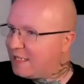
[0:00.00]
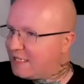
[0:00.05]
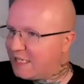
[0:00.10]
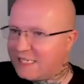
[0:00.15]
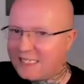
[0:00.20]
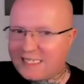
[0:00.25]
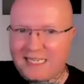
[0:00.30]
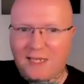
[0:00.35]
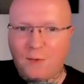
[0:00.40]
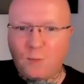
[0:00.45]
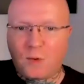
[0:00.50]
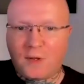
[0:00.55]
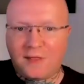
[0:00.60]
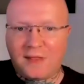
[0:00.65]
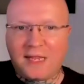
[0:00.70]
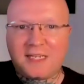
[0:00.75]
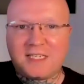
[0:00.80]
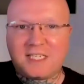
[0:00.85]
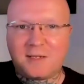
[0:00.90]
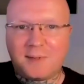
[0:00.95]
to see what
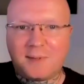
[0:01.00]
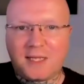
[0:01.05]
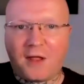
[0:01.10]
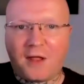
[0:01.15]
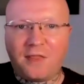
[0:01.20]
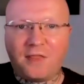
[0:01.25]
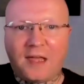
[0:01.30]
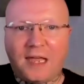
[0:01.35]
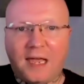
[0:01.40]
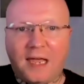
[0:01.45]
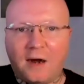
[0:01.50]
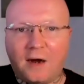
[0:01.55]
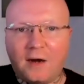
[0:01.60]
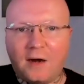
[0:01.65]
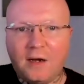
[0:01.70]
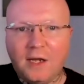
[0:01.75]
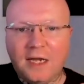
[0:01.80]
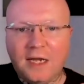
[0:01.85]
needs to be done there